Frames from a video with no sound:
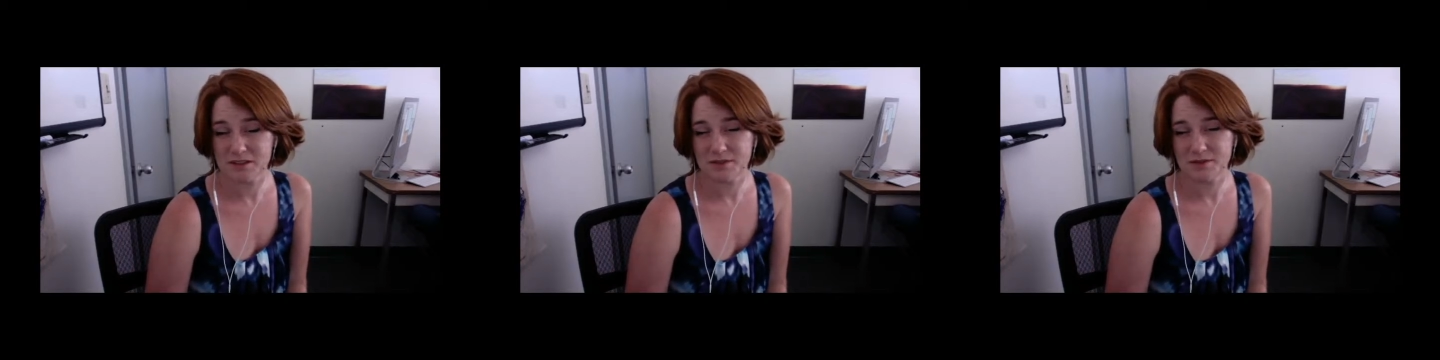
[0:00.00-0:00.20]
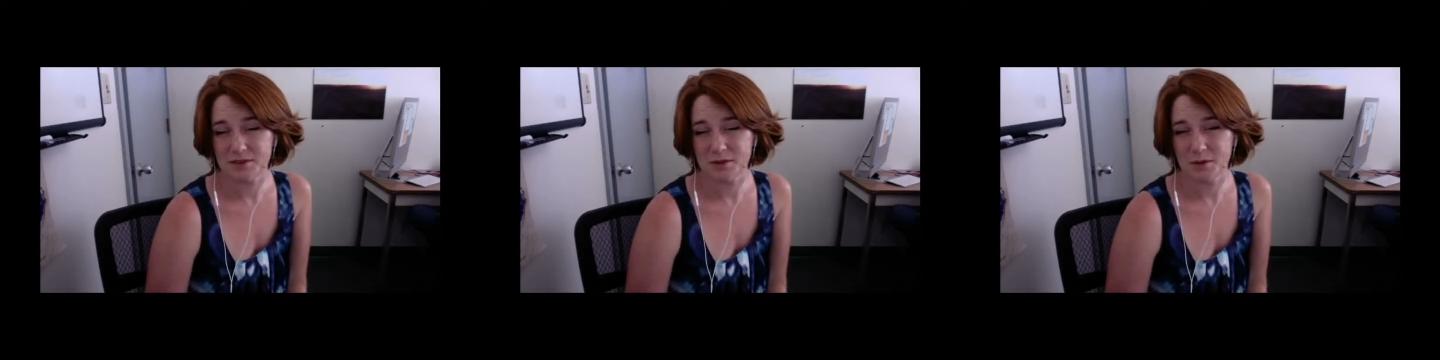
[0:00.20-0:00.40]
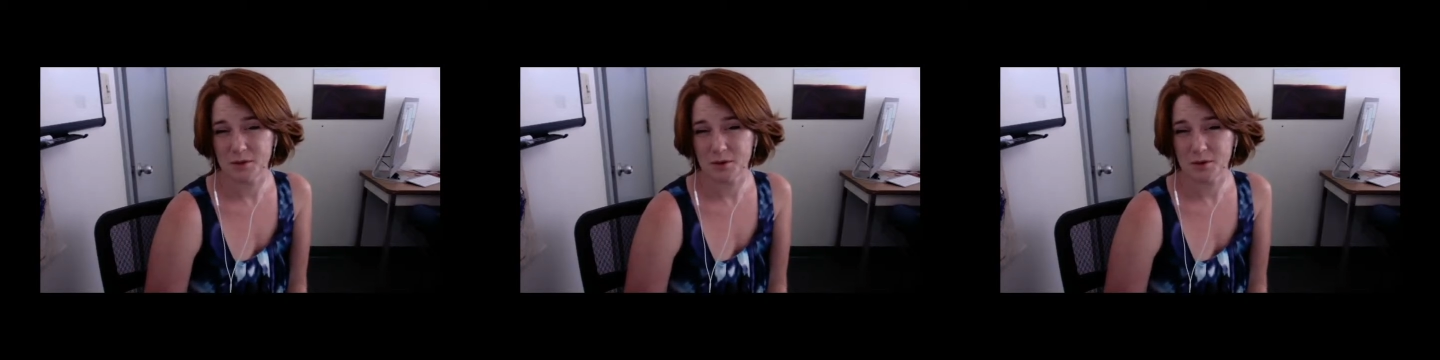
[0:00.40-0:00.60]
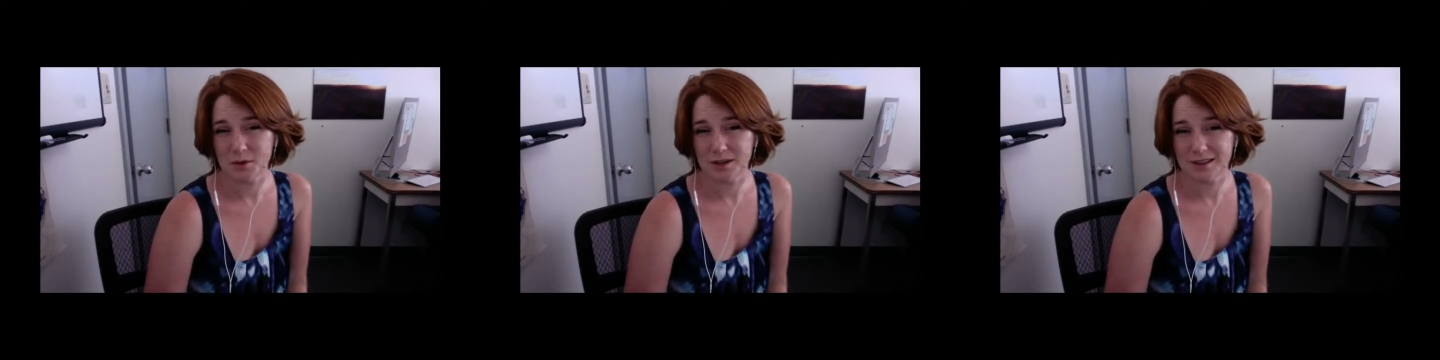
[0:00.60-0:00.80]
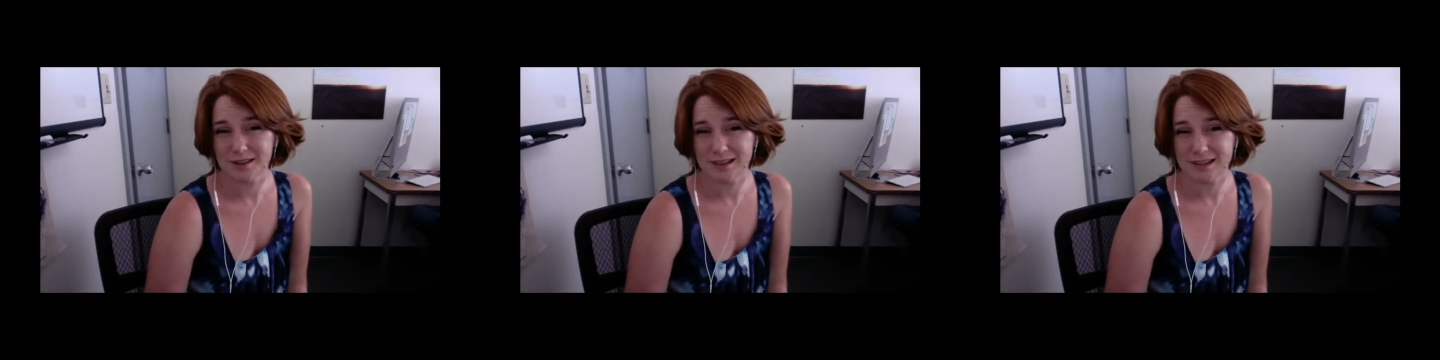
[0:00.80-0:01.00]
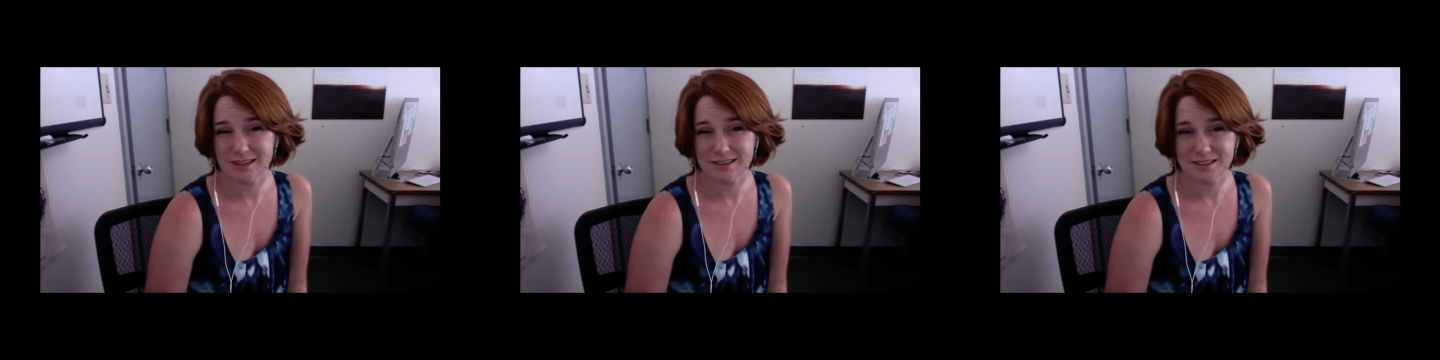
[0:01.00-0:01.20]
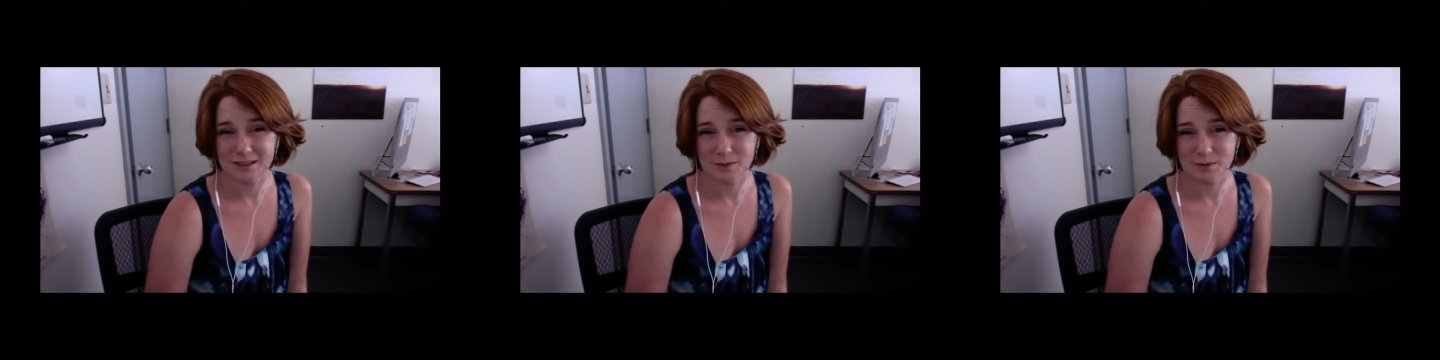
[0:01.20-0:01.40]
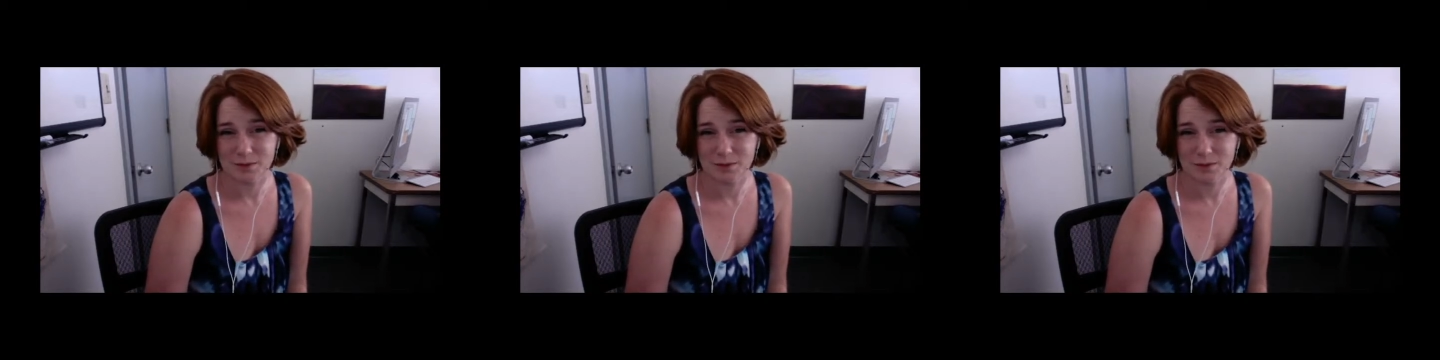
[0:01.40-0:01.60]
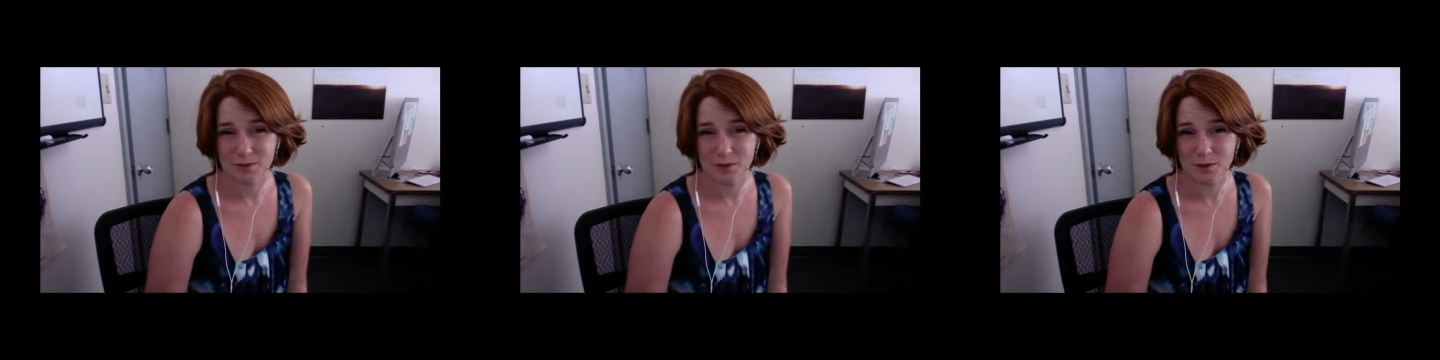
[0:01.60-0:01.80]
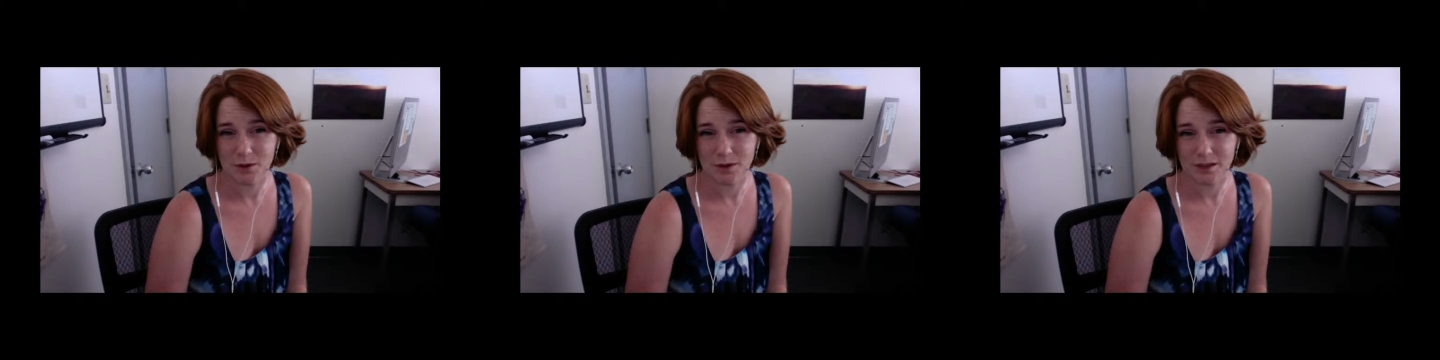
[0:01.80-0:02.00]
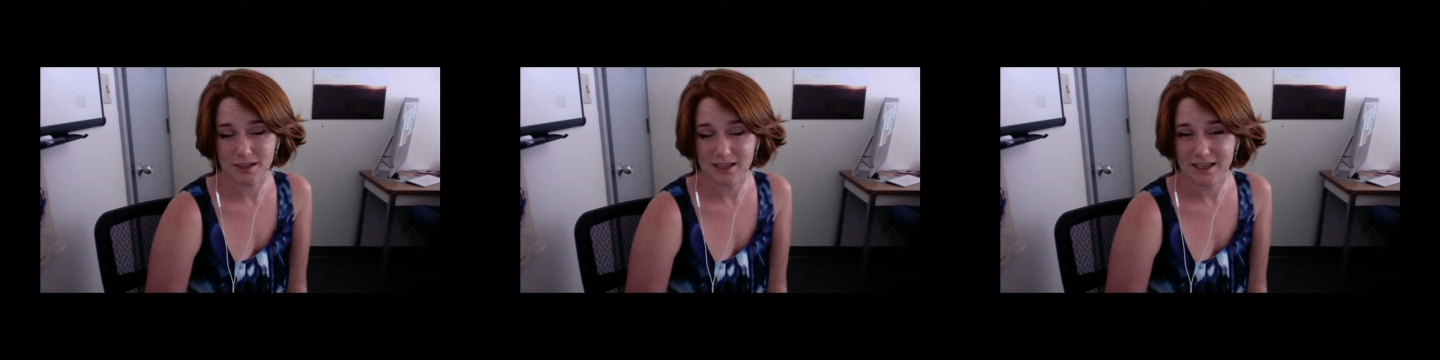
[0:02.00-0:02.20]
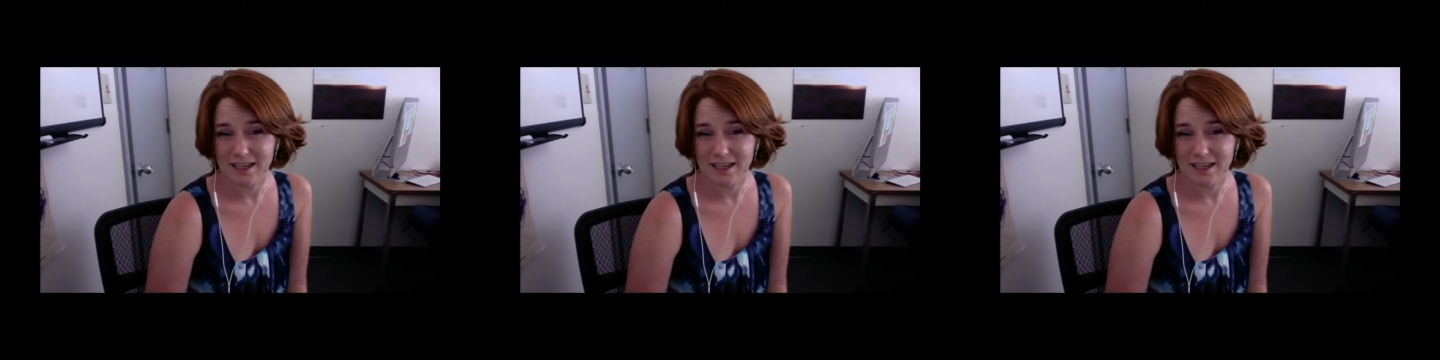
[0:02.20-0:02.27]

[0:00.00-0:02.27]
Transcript: of the recording that I did before,